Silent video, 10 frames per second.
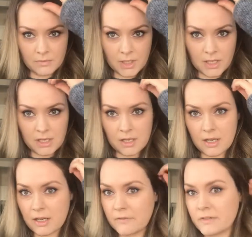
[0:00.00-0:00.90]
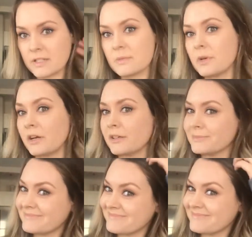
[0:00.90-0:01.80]
aka Fuzzy Bear,
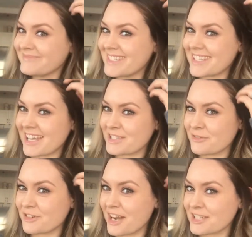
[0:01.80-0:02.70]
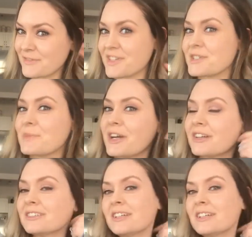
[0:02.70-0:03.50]
Sassafras Fuzzy Bear,